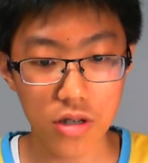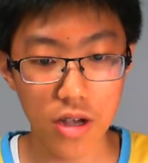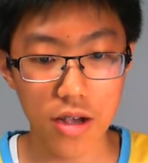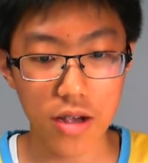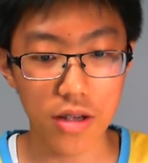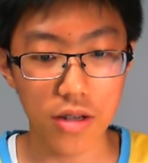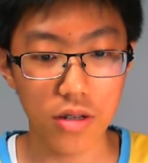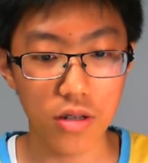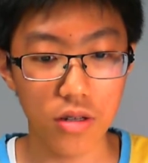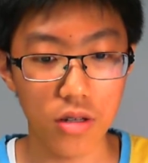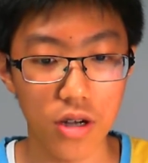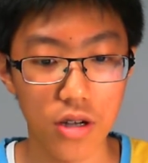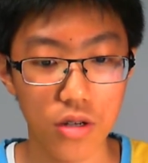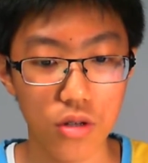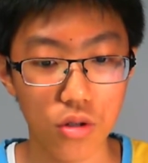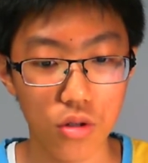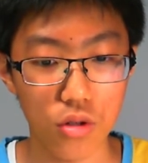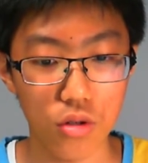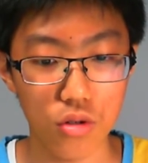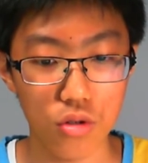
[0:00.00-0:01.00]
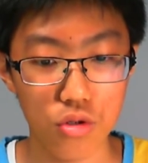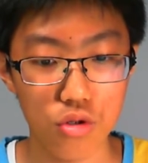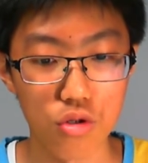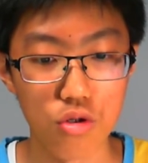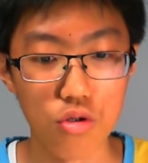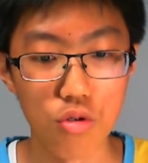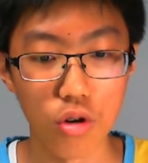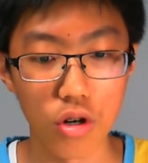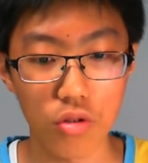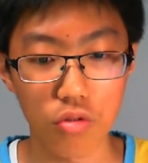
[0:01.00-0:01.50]
take like
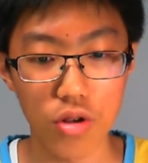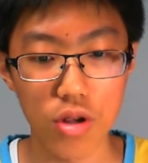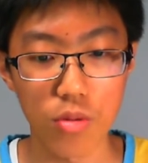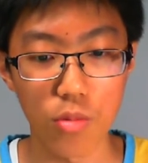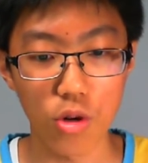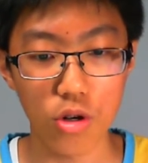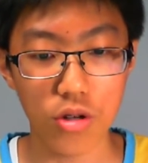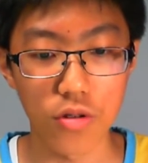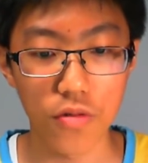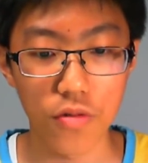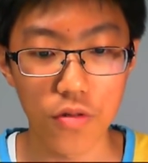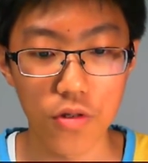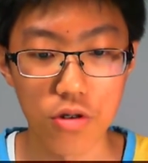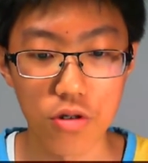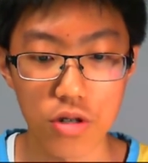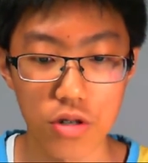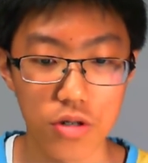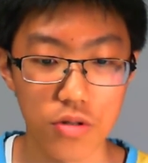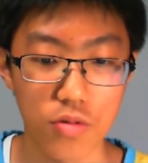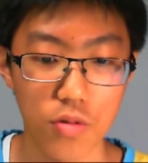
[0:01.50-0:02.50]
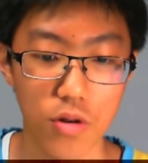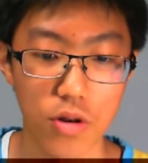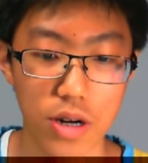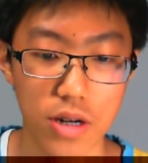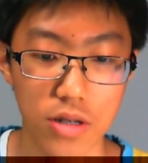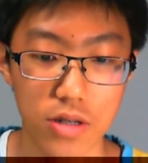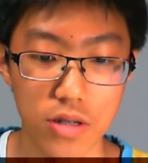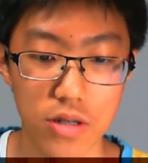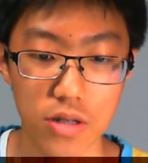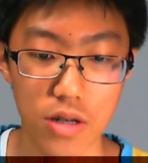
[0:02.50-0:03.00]
2 or 3 more confusions for
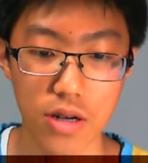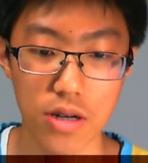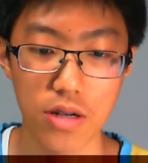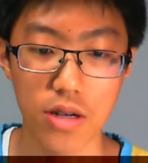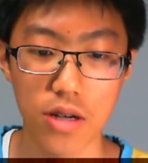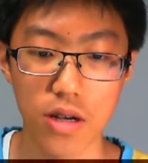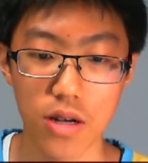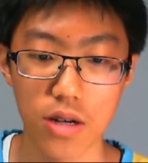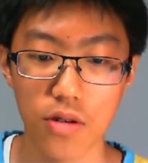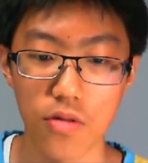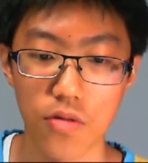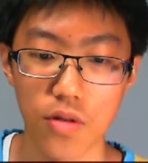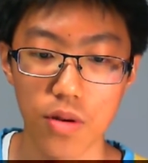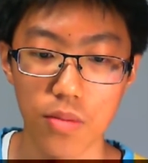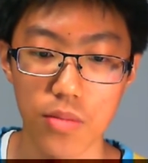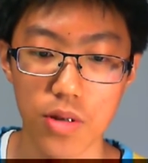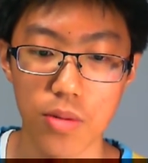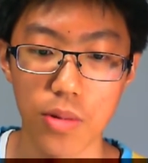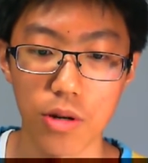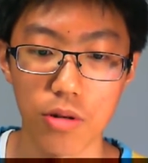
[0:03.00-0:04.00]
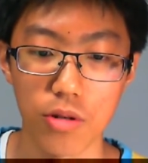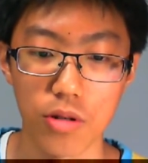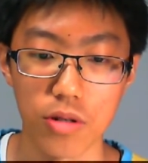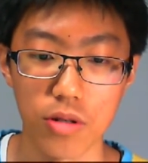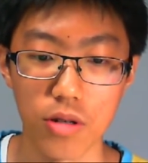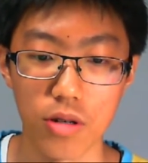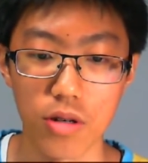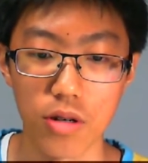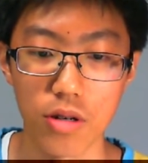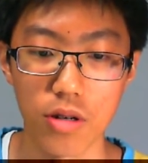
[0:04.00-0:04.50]
a Psy Kick from the opponent.
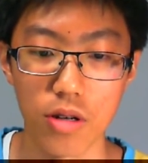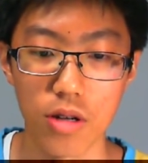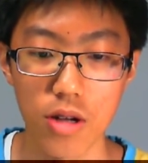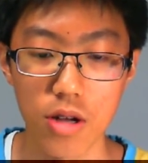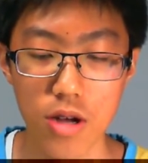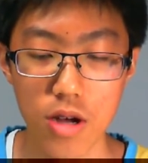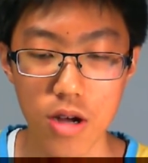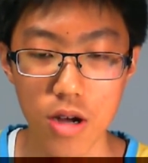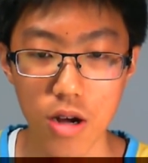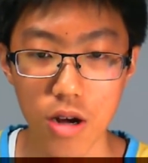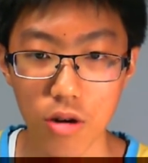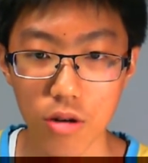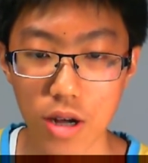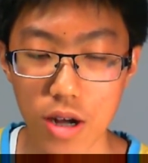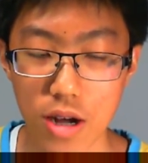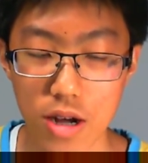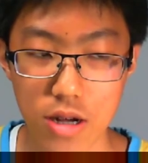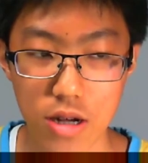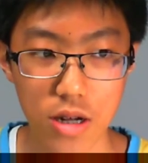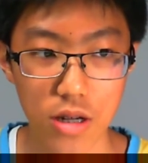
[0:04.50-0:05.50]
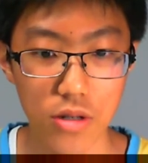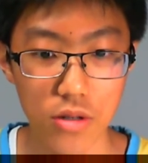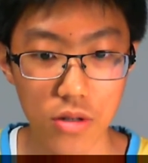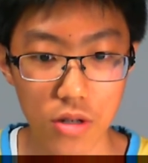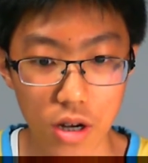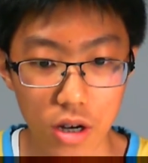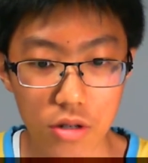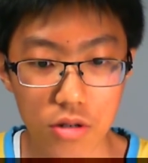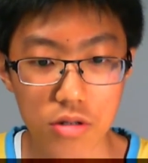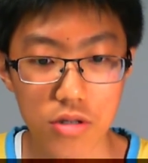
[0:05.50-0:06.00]
Okay,
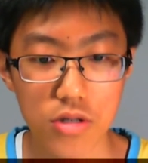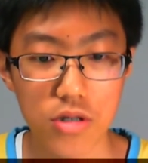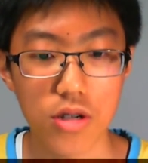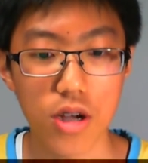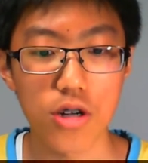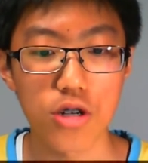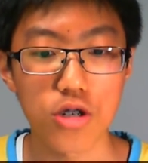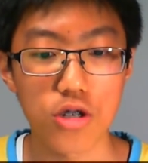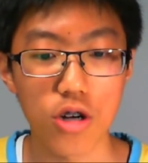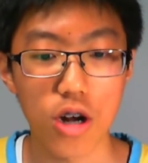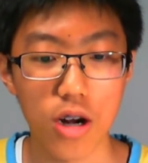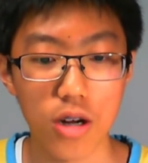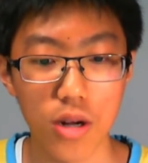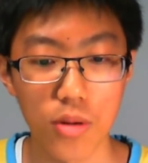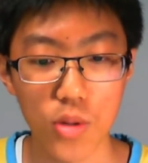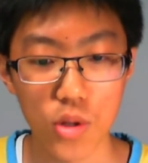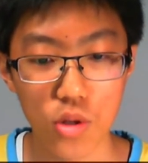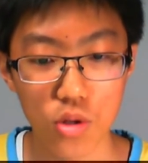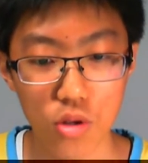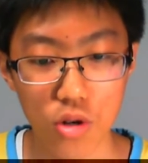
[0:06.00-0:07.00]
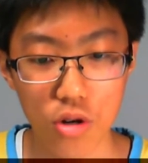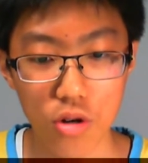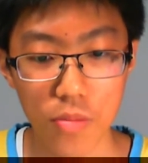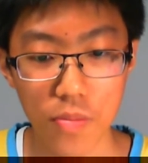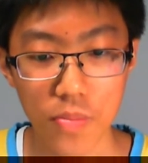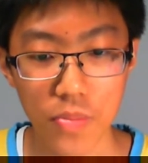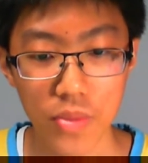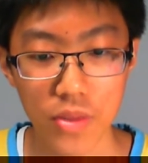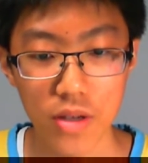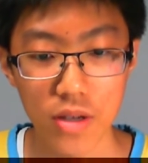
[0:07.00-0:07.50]
another Psy Shock coming through.
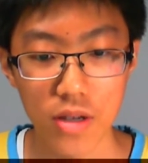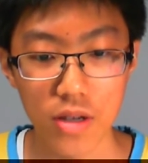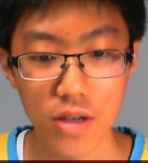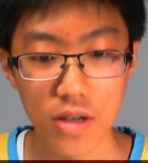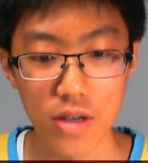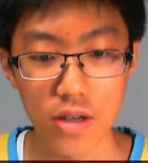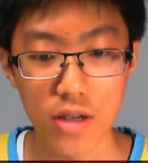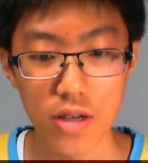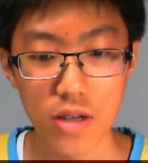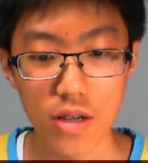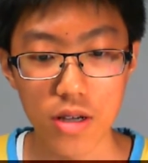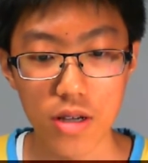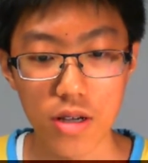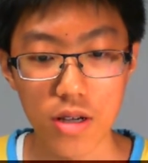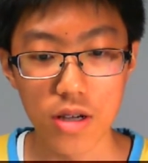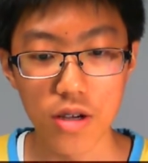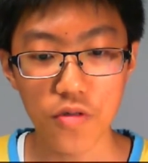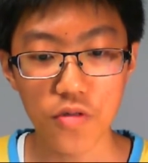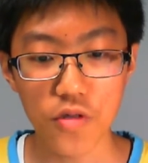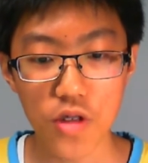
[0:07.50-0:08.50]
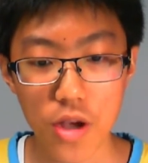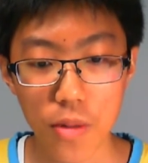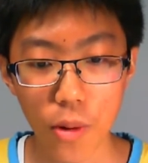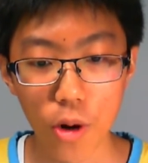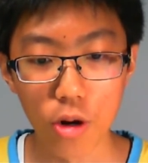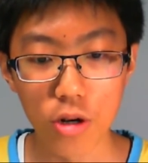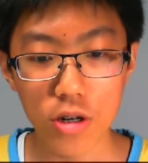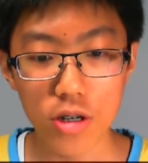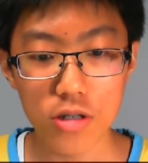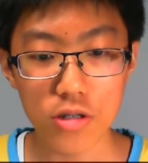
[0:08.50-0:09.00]
If the
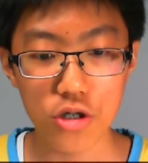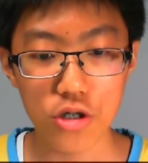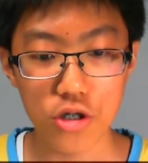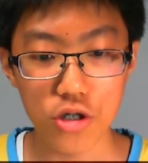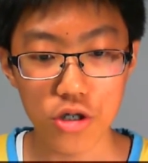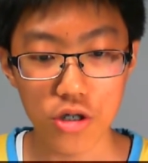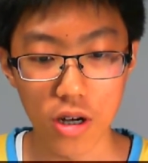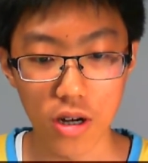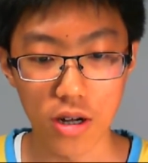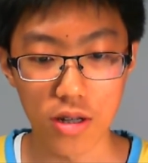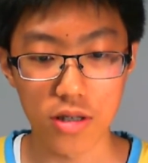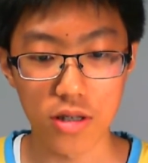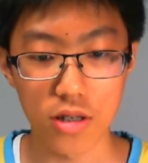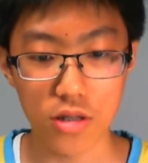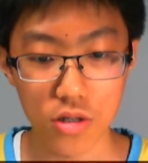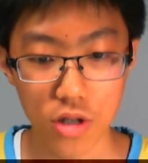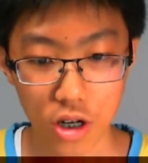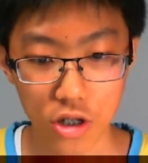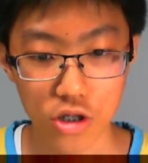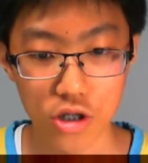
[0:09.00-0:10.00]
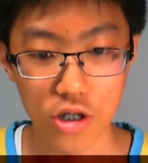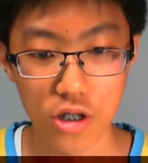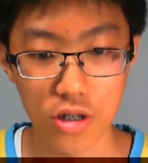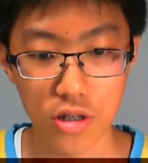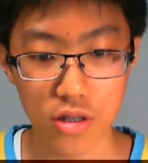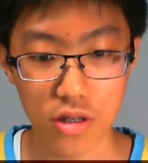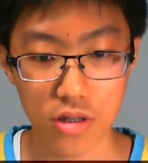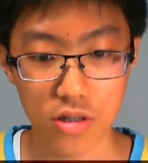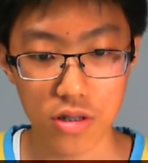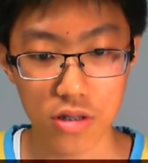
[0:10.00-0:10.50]
opponent does not
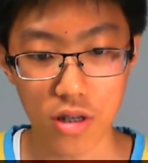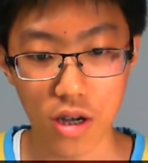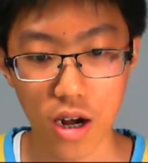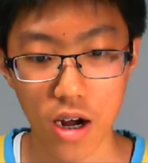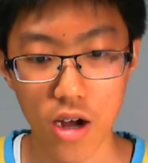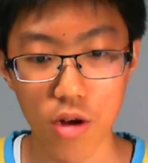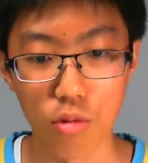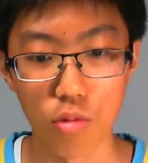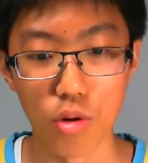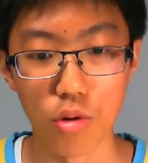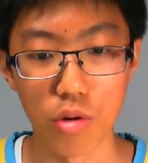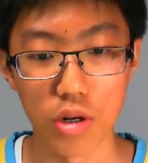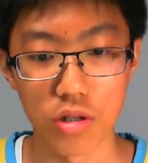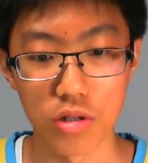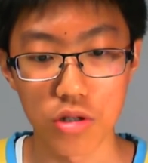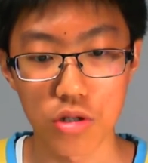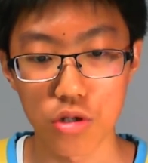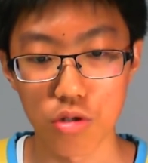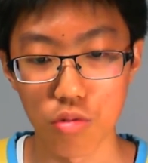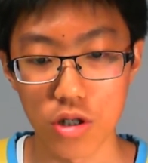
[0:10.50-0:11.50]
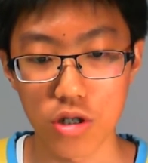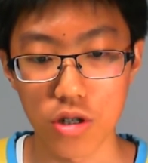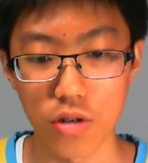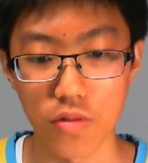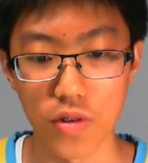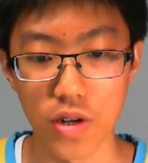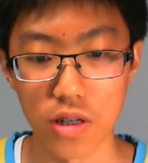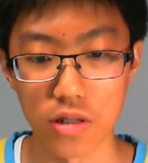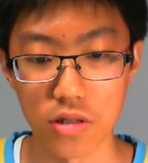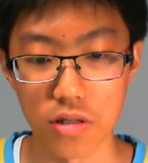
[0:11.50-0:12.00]
shield this, I will win switch
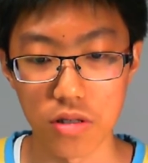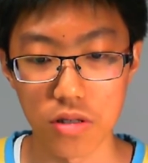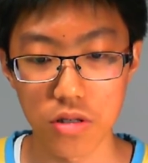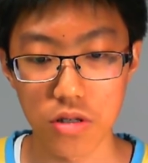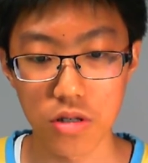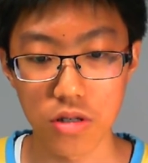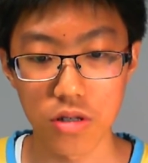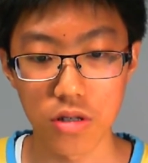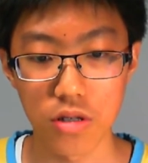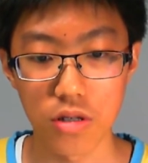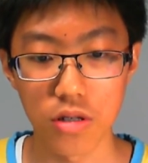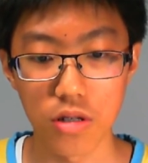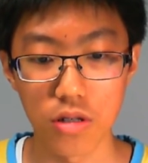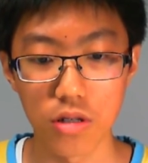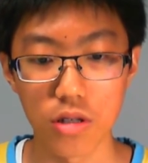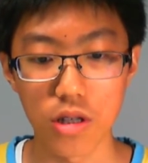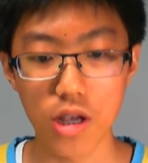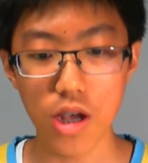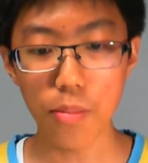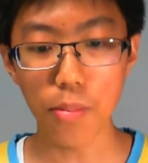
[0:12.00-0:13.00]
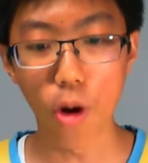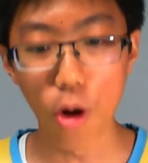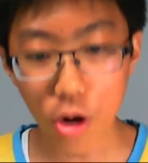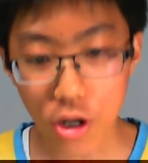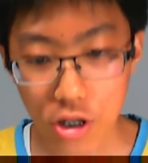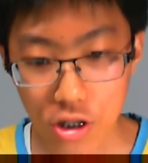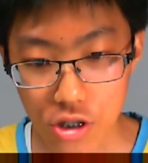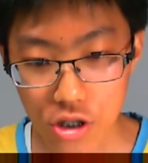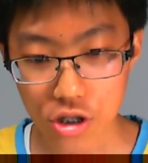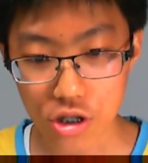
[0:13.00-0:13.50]
advantage. The
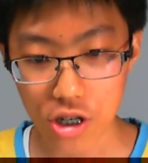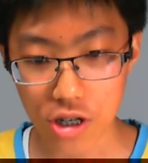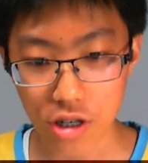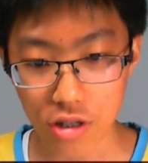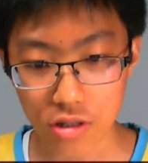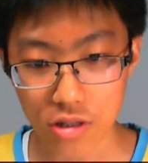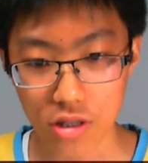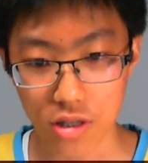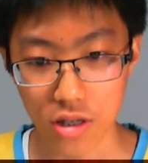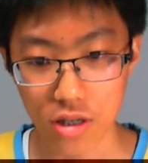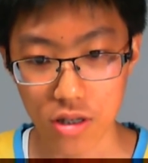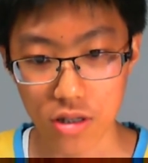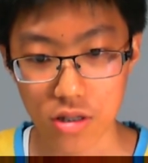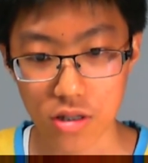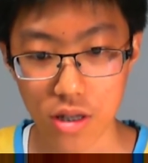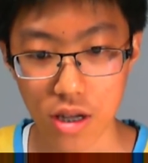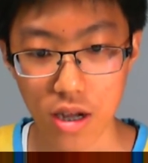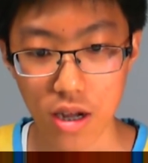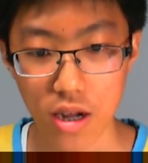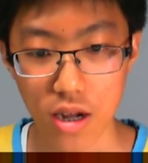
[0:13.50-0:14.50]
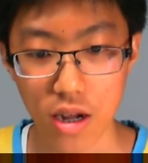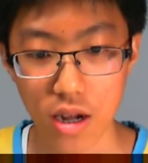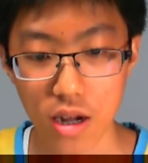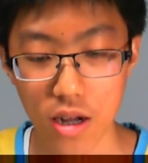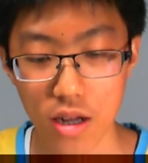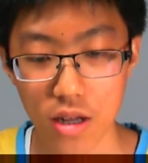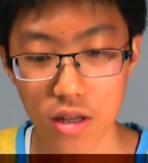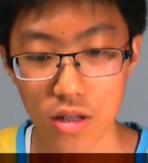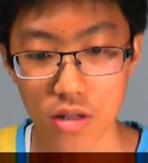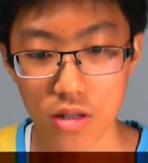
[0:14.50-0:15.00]
opponent shields this,
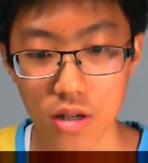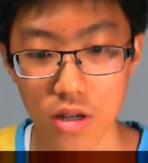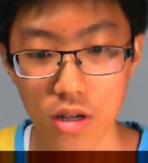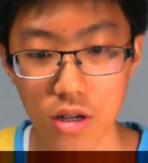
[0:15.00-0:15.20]
and